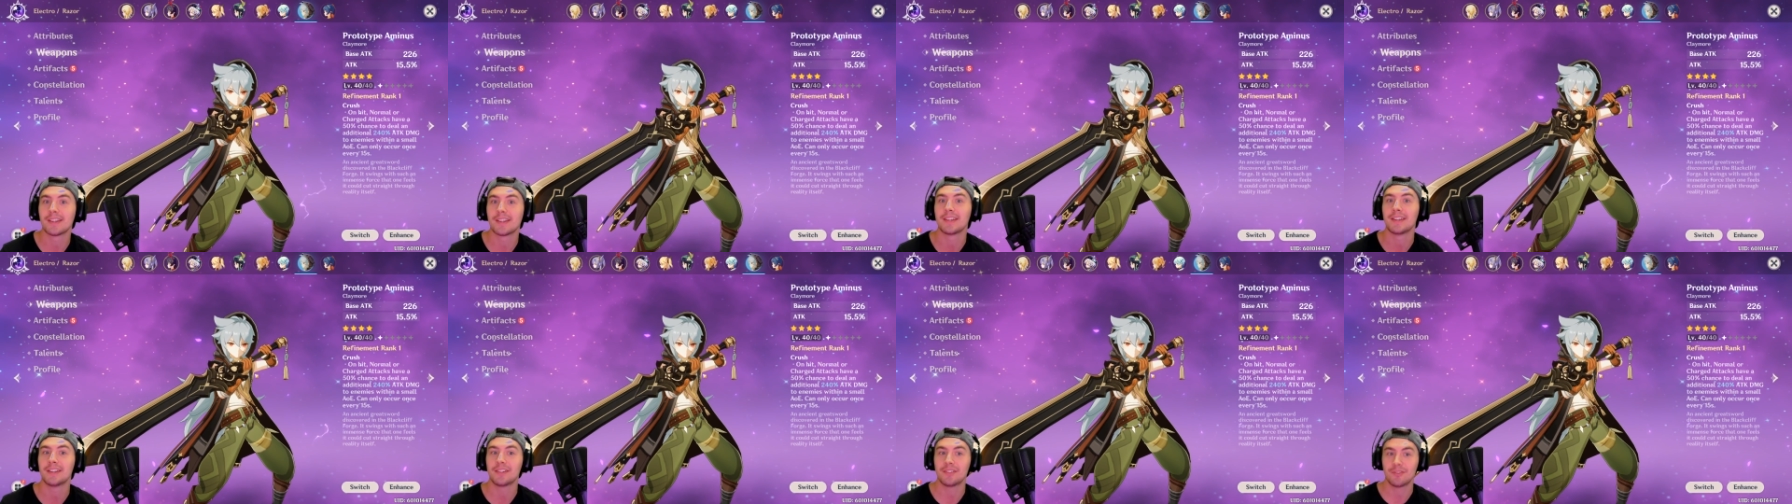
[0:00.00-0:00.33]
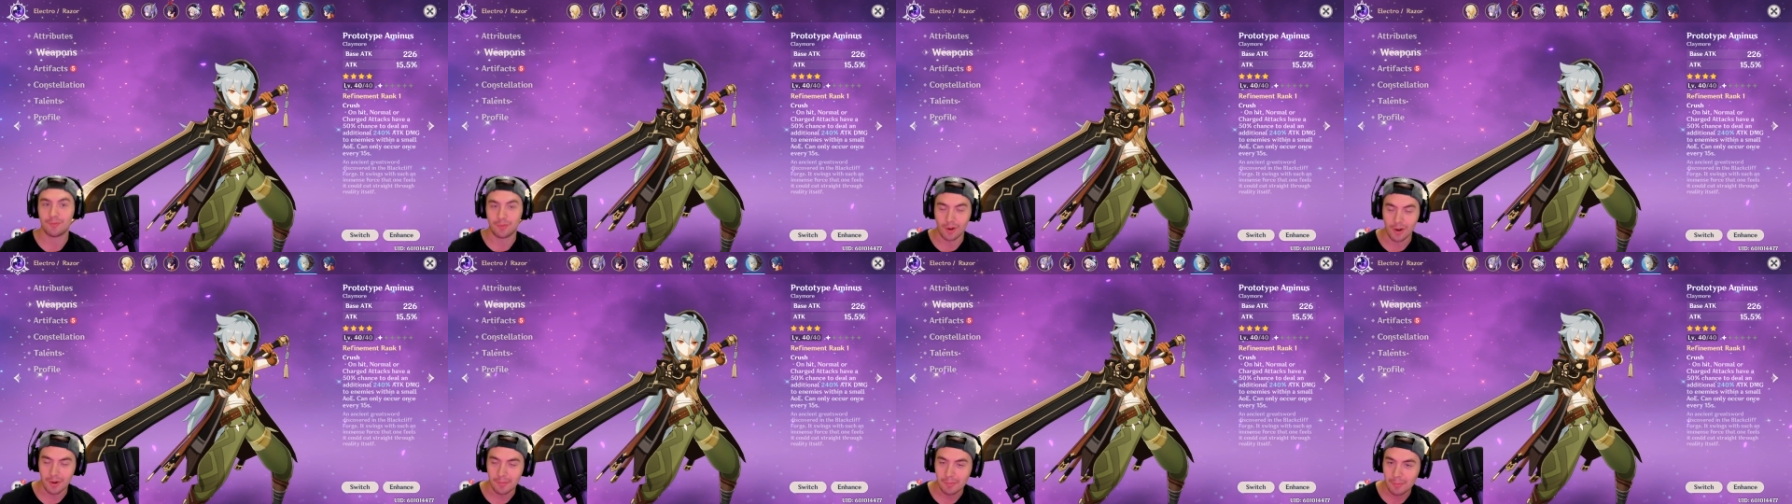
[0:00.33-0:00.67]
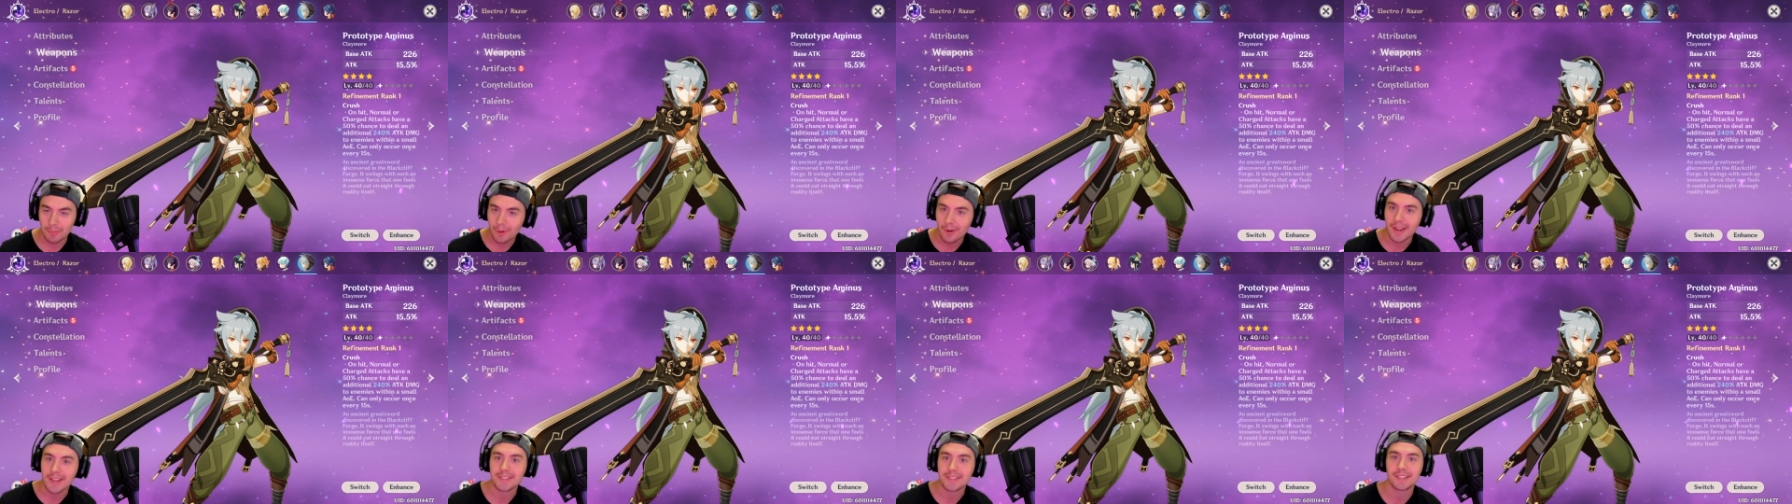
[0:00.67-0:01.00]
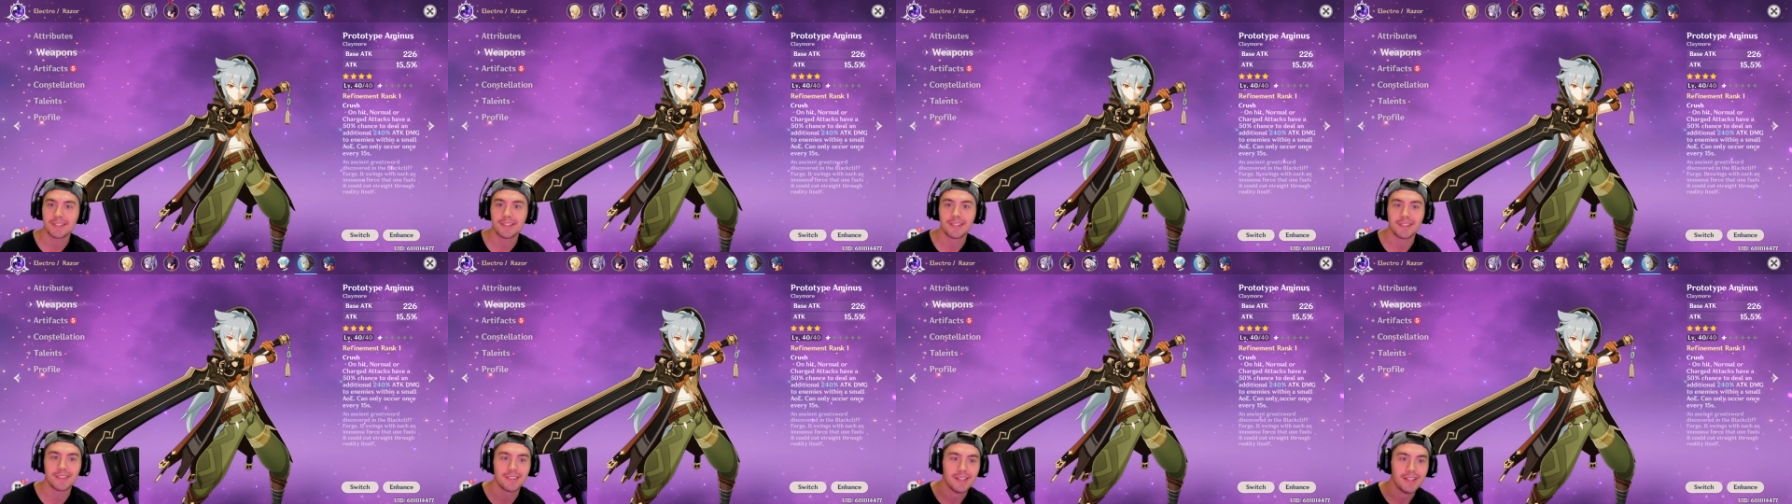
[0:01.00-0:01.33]
I need to farm more
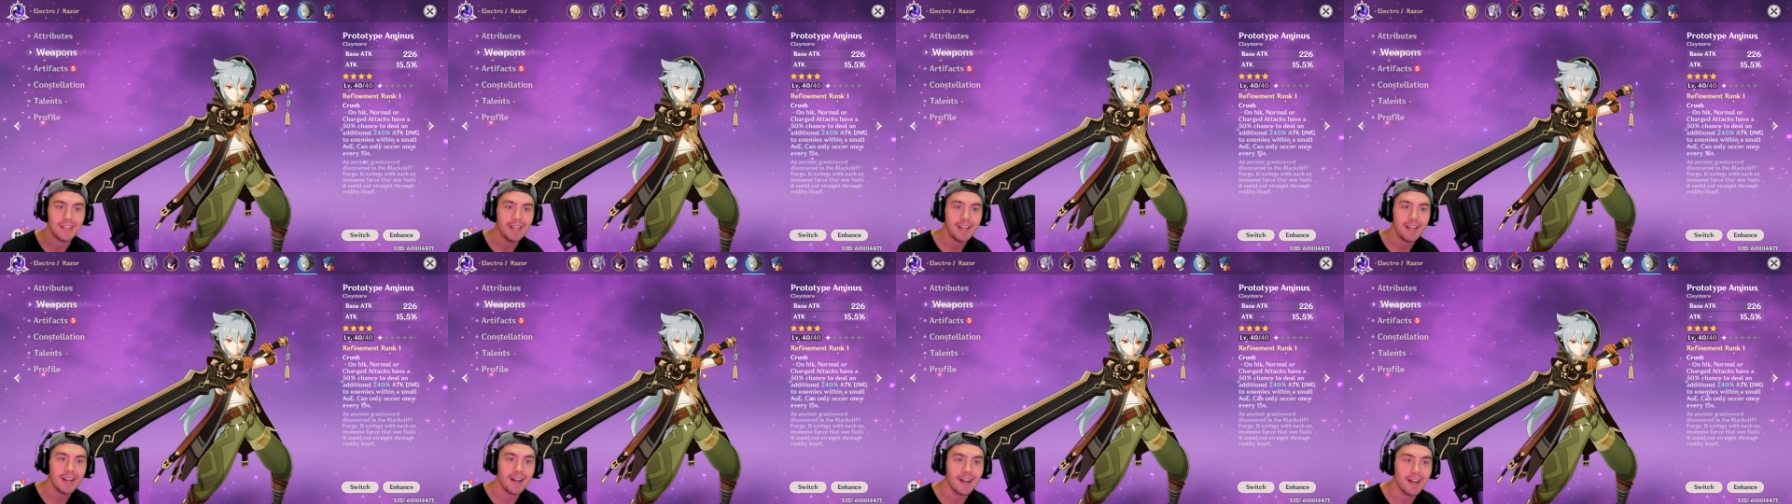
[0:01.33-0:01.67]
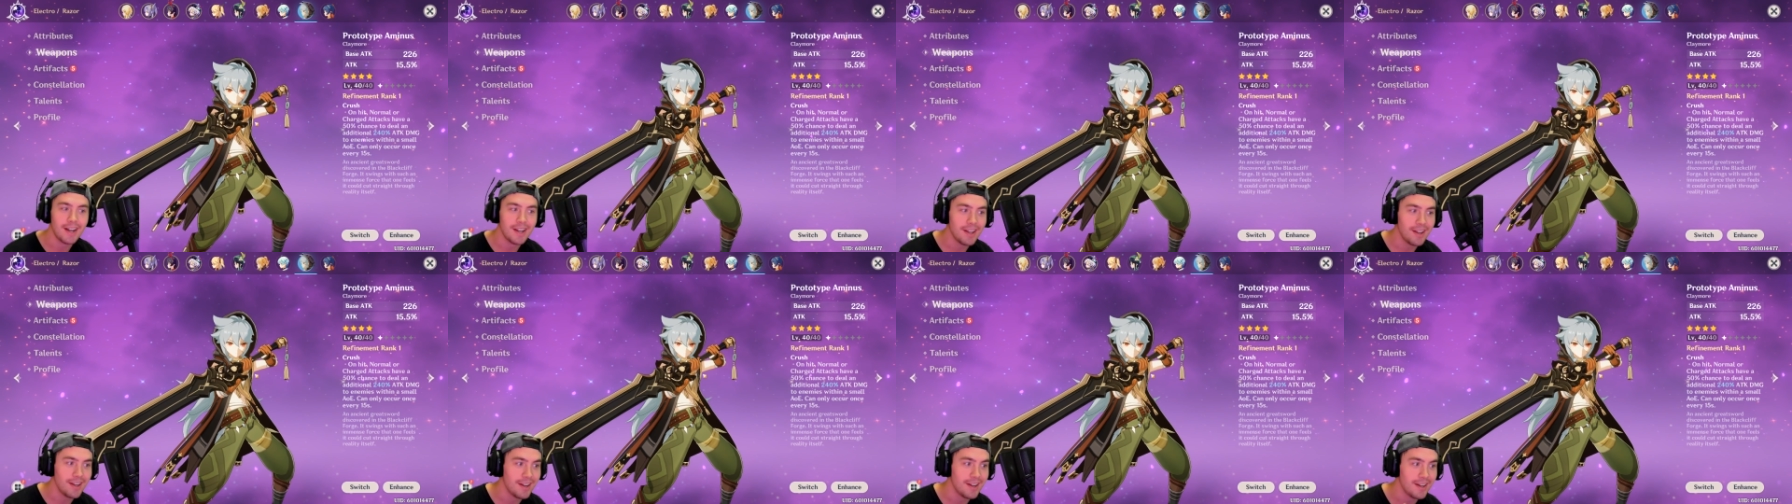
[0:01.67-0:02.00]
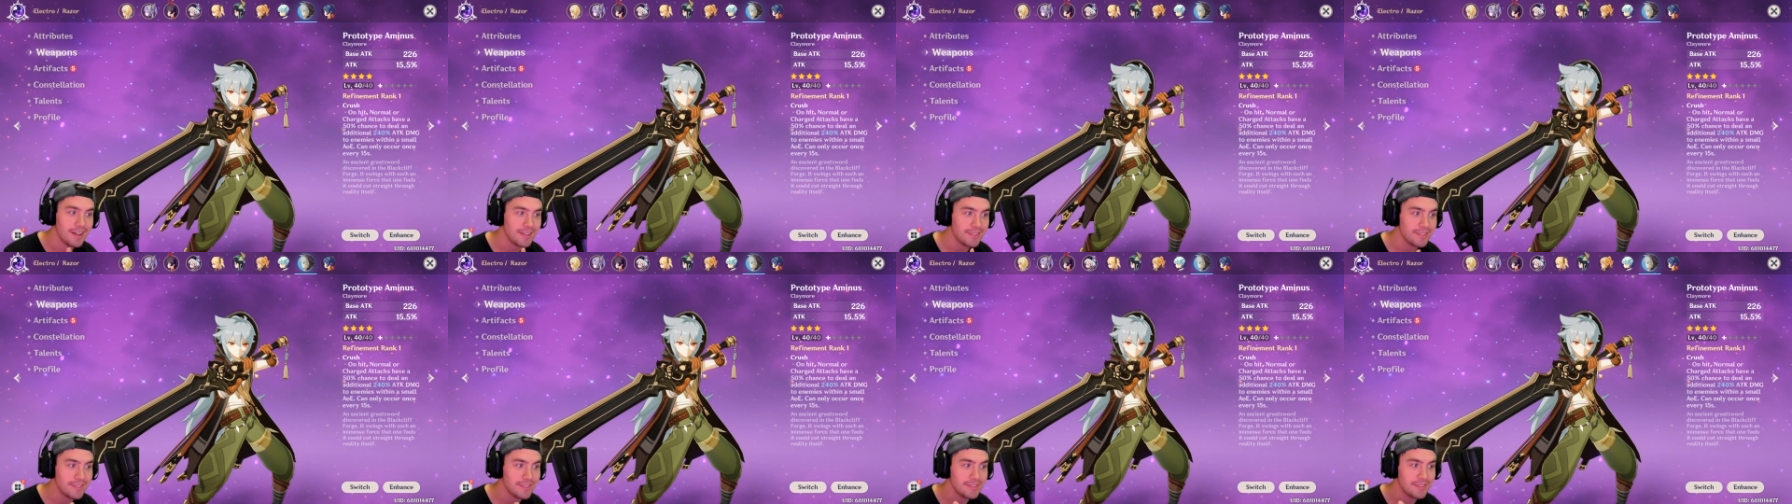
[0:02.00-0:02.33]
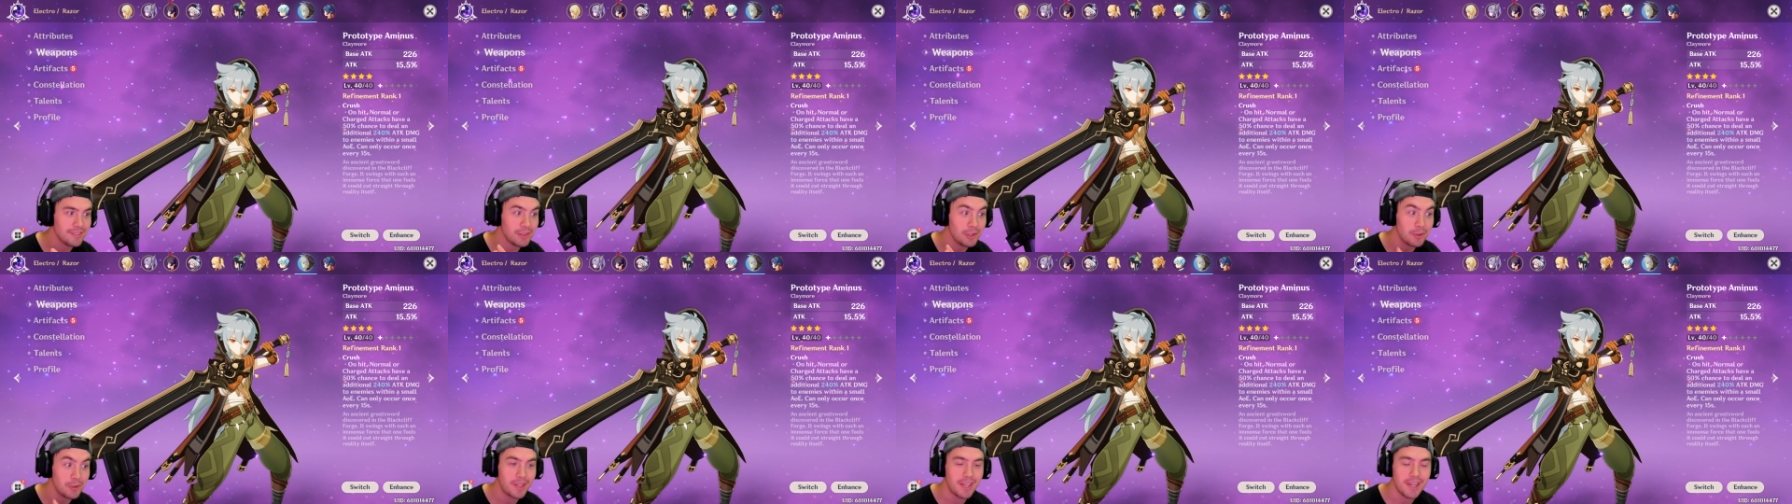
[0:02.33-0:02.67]
resin uh, uh,
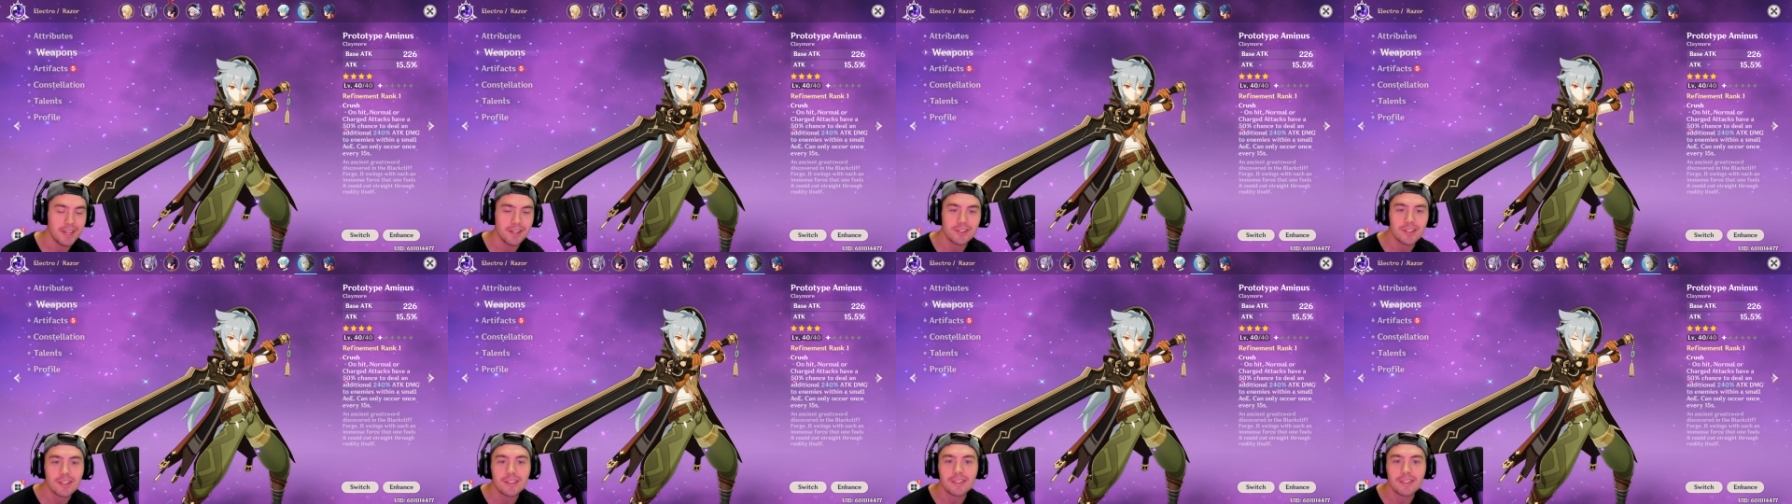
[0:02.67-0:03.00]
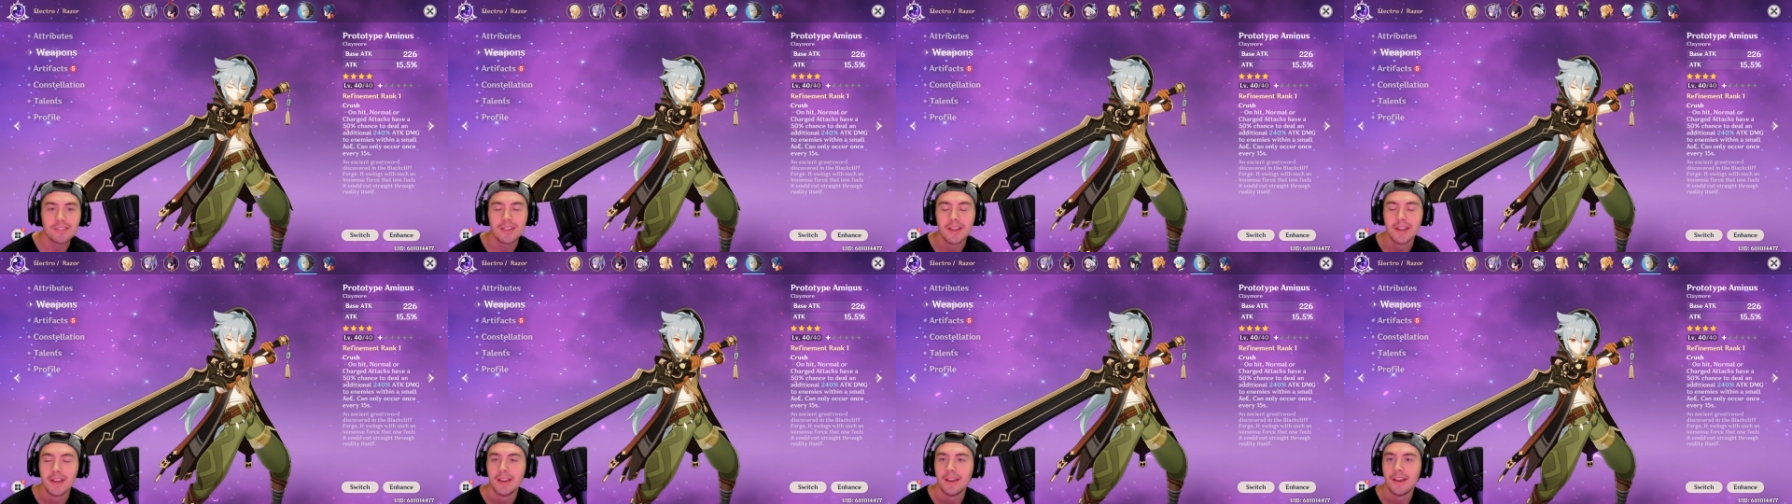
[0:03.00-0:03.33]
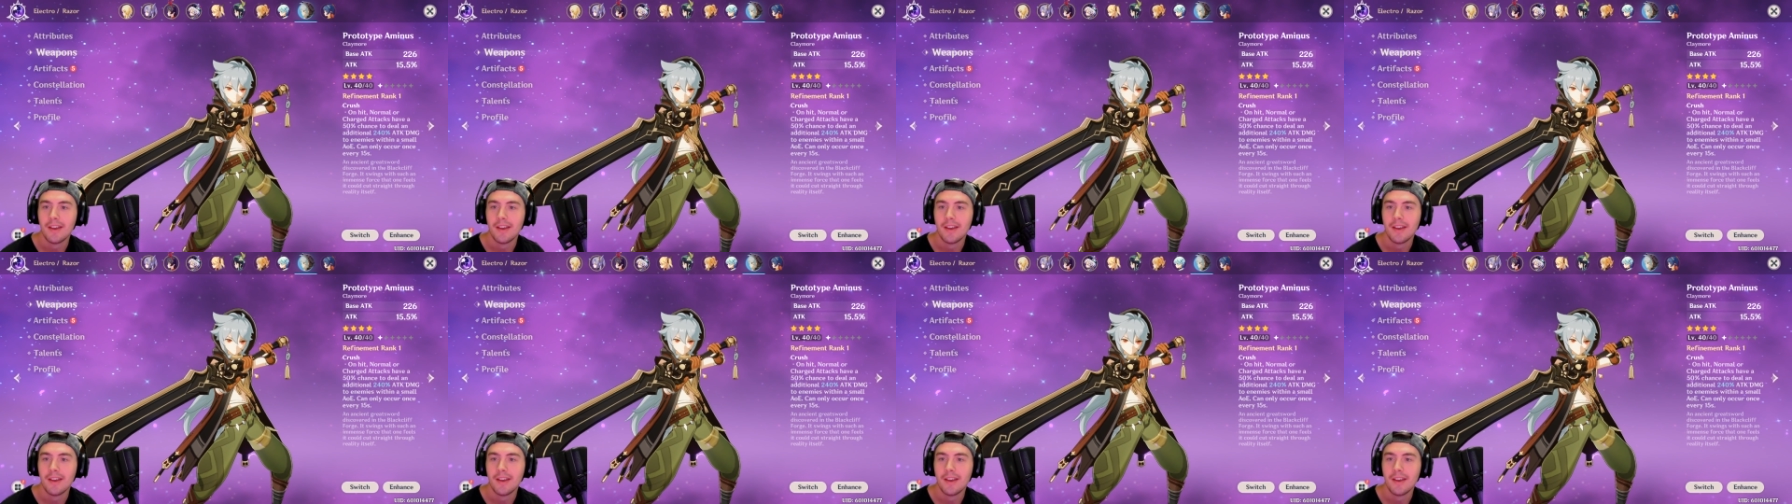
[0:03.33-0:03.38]
locations.